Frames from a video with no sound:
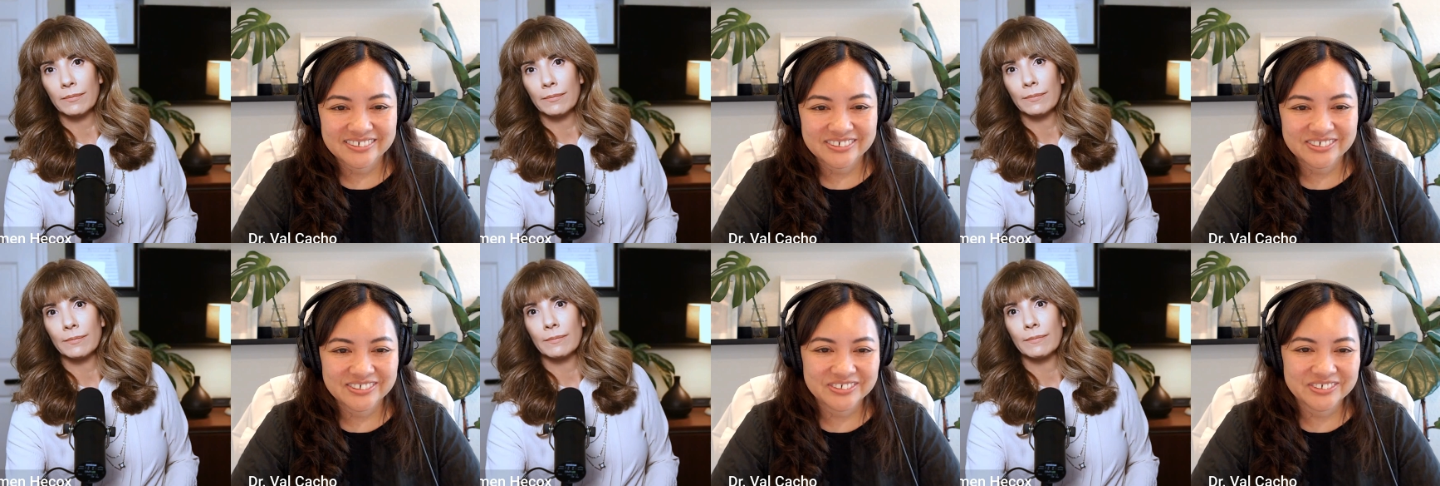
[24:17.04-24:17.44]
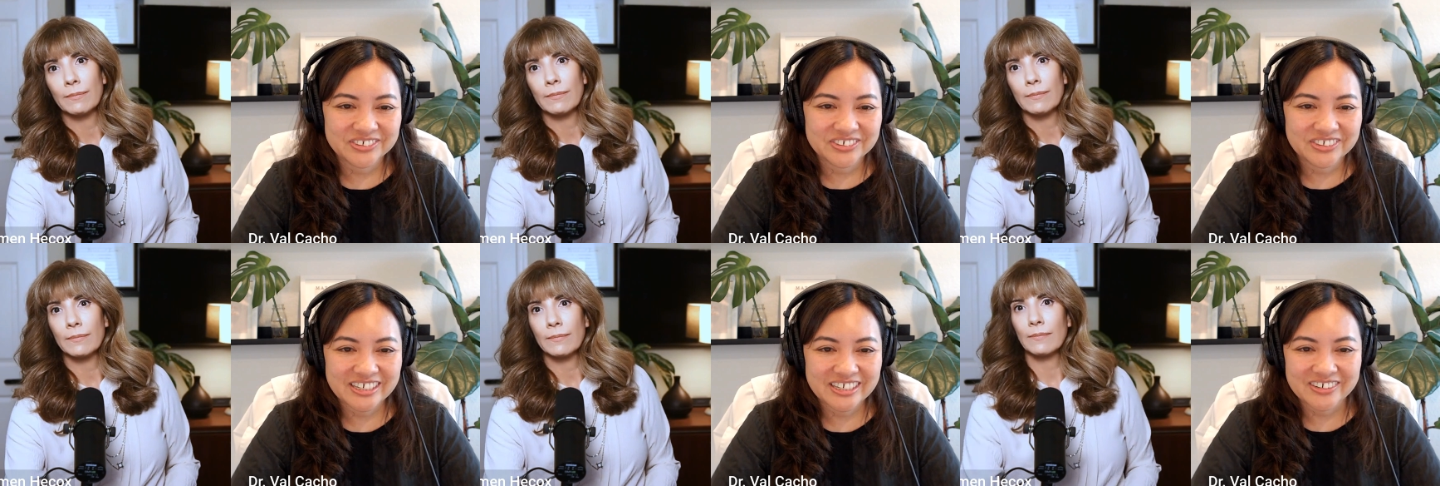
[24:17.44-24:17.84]

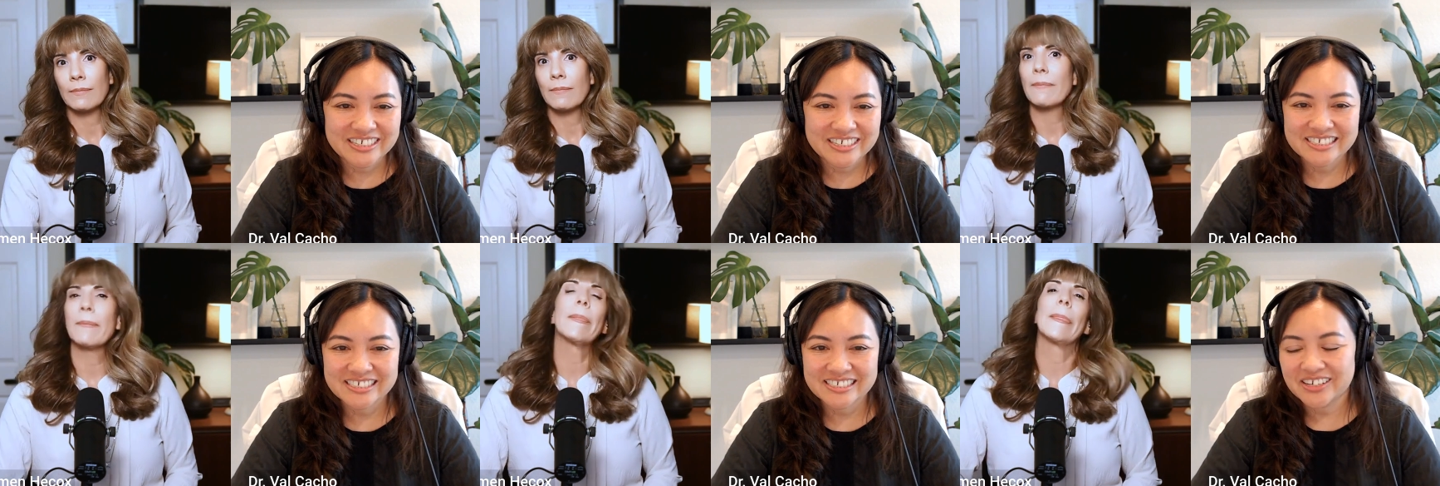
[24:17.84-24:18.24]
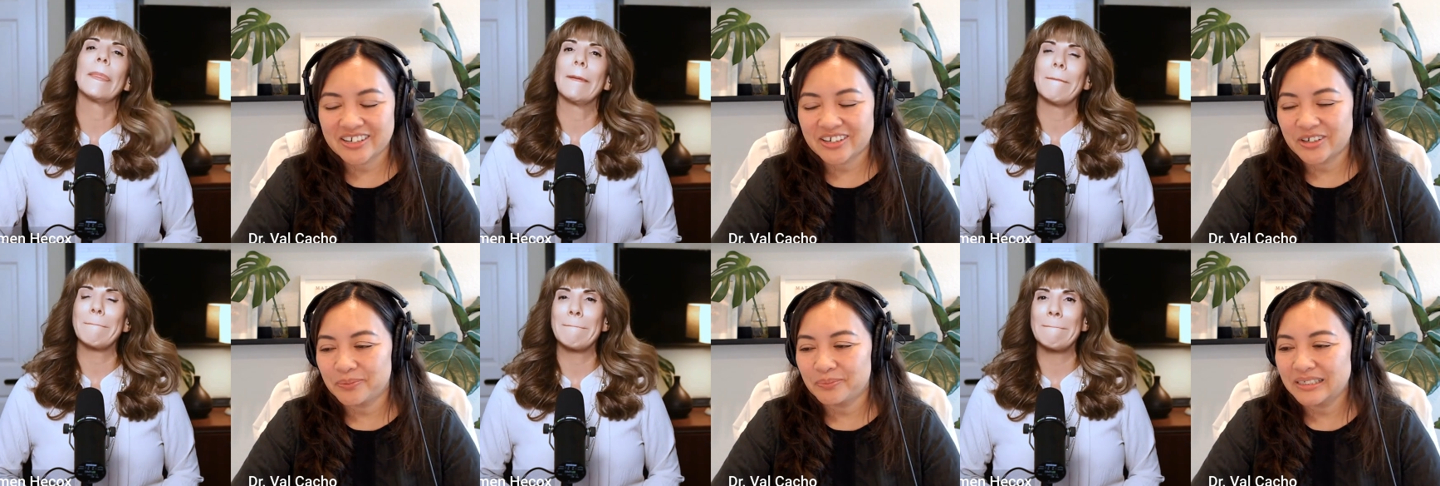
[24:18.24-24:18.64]
Speaker 1: Oh, great question,
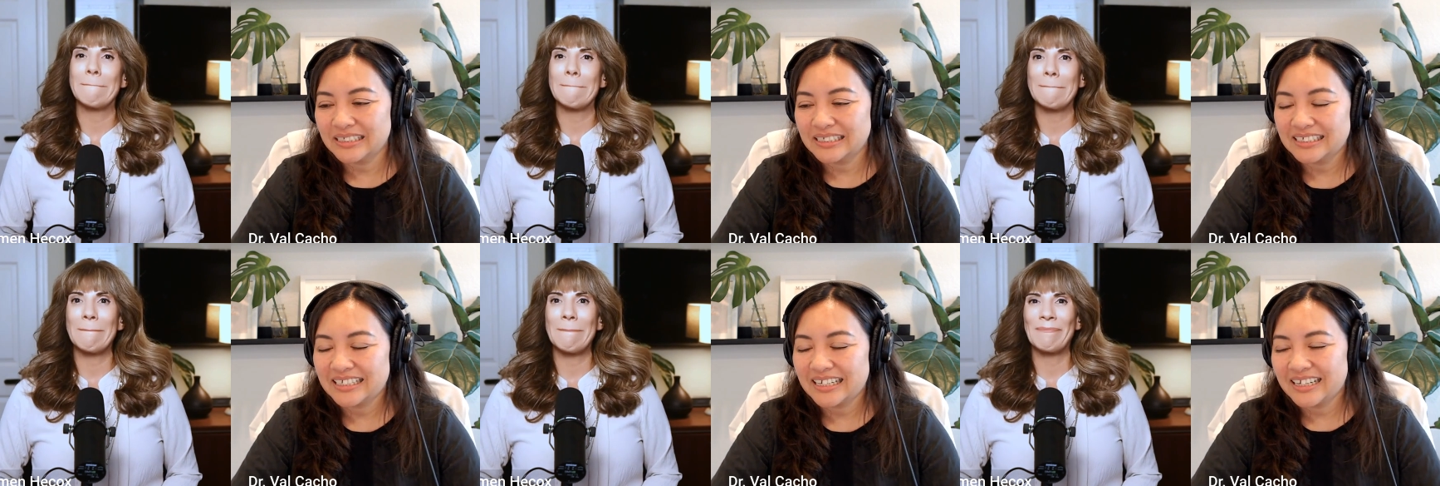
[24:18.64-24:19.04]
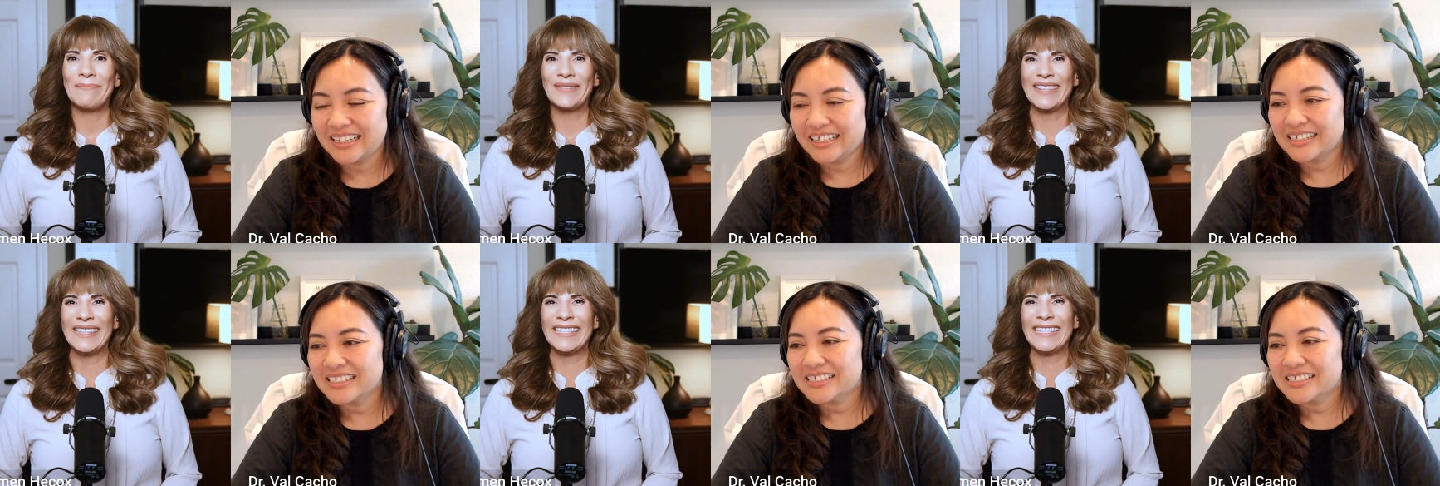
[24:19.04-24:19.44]
Carmen.
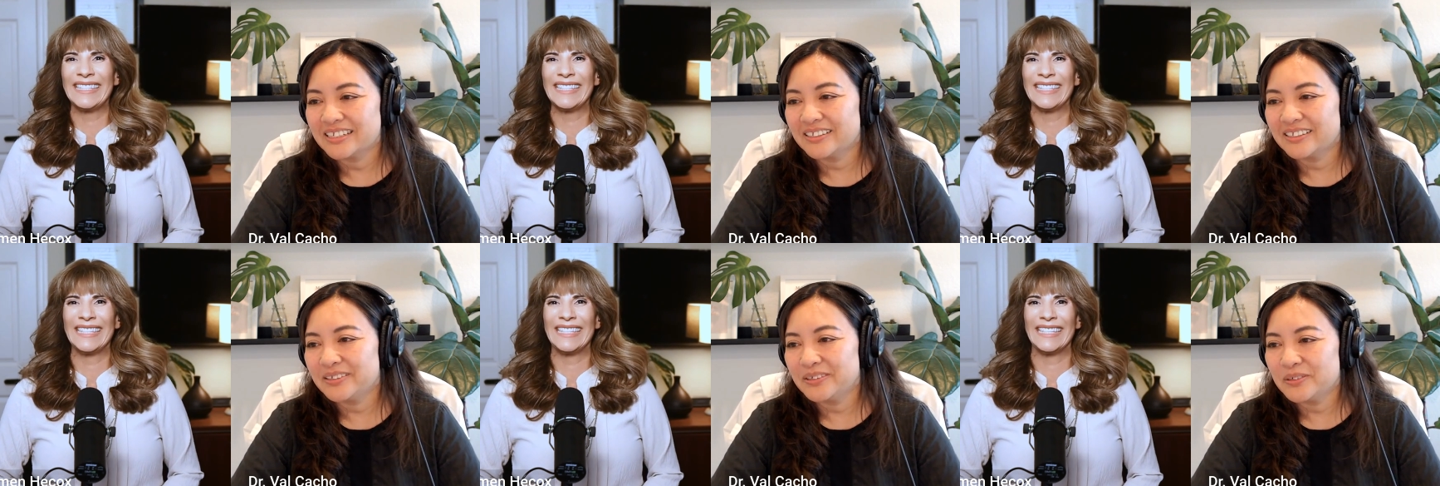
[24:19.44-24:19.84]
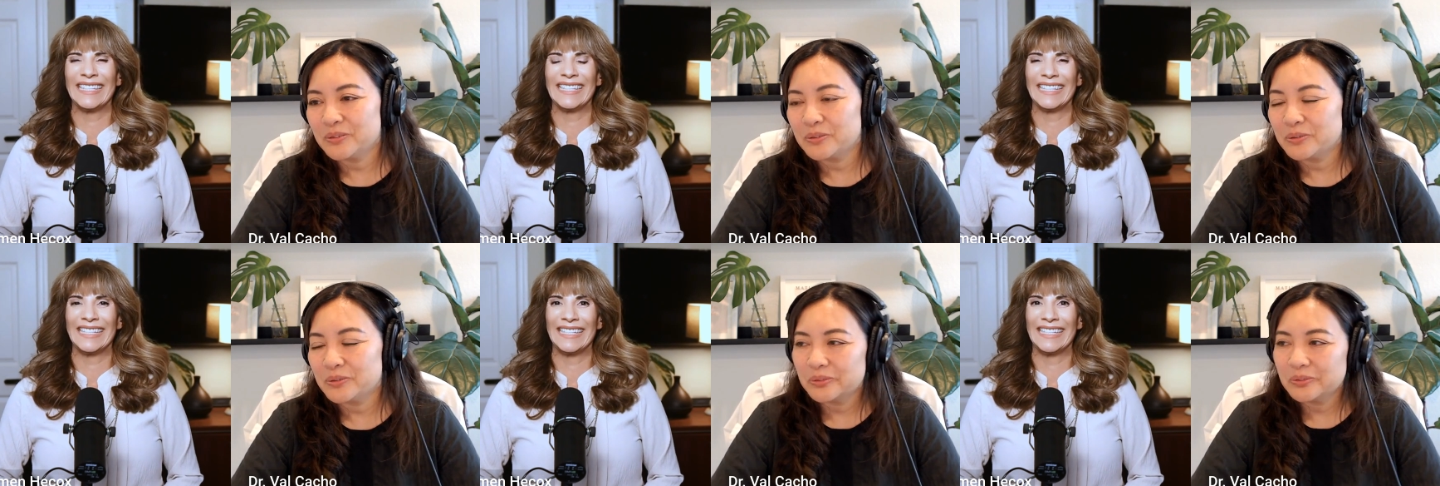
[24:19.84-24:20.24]
I can tell
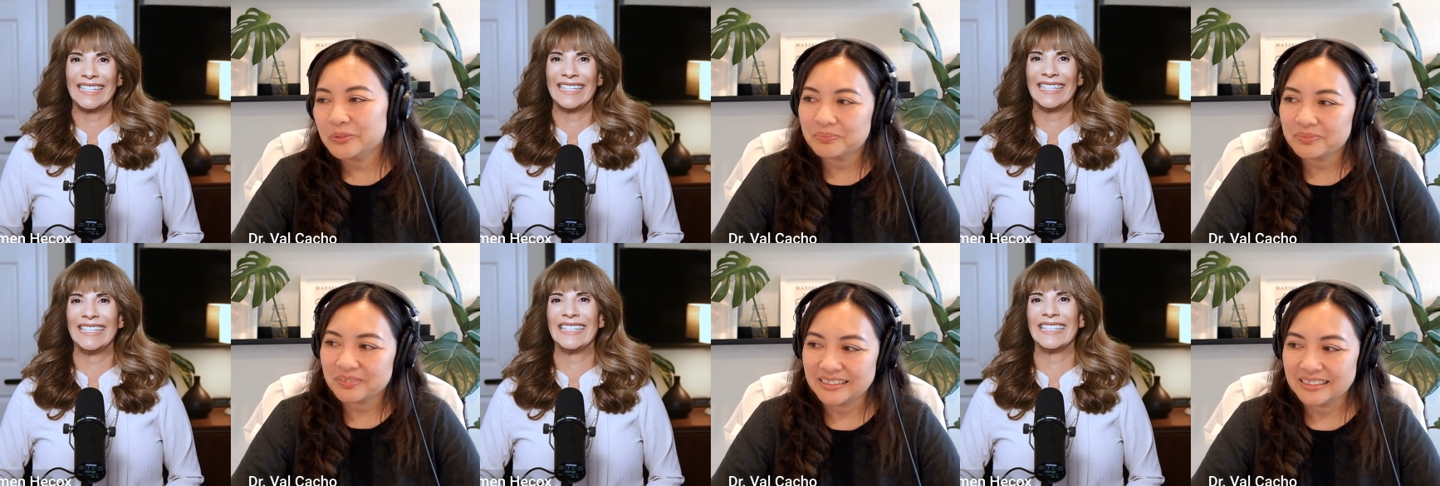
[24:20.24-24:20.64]
you